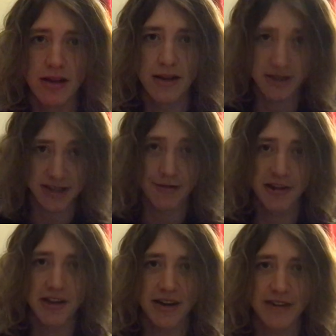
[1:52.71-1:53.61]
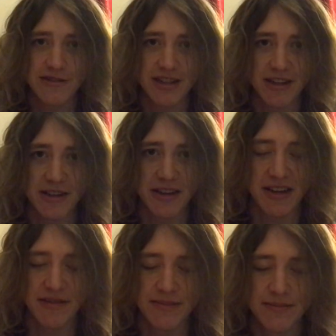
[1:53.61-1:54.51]
That's everything I have to say
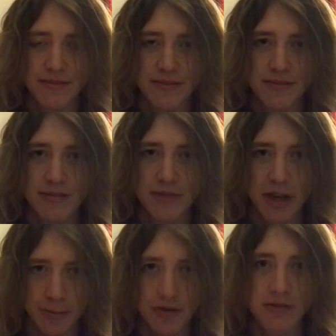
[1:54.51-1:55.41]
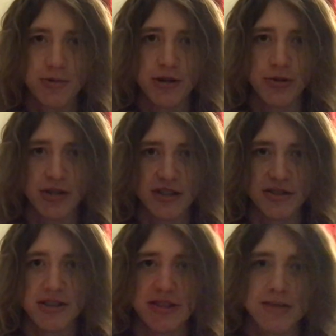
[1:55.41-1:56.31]
today. Keep running when no one
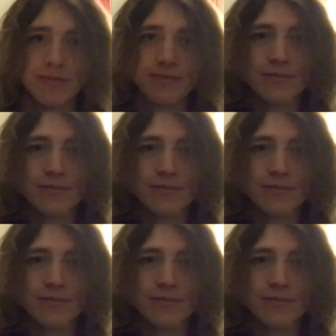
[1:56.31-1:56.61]
else is.